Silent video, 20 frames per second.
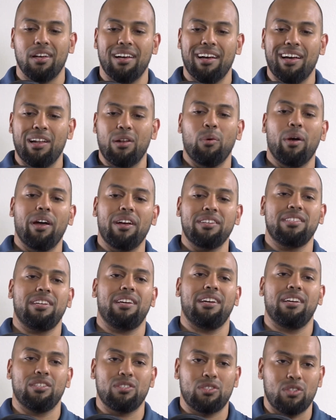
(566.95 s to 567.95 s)
Al-Wasi'
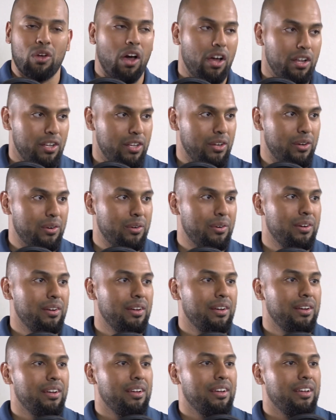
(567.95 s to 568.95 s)
has taught you,
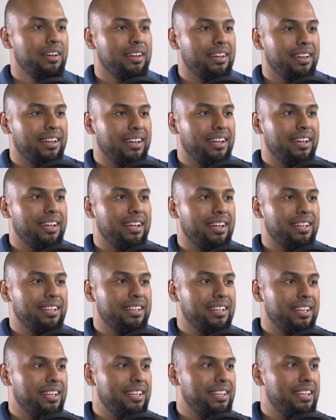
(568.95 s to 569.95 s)

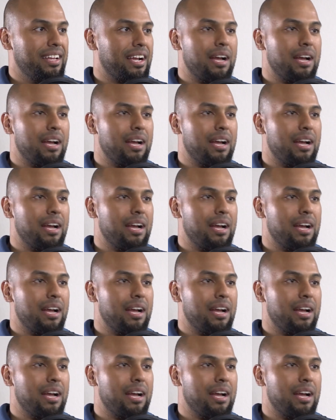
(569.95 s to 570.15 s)
then